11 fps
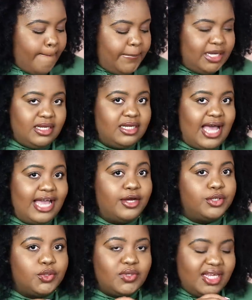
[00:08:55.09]
But I
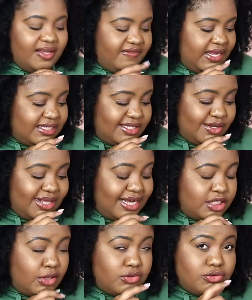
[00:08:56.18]
go through leave-in, so that
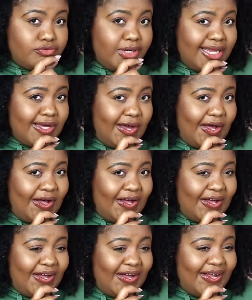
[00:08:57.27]
sounds really
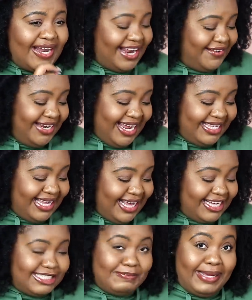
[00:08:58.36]
good. I don't need anything
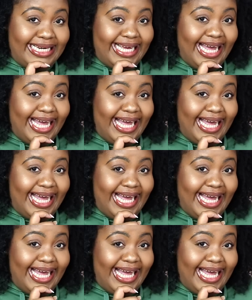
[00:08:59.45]
else but...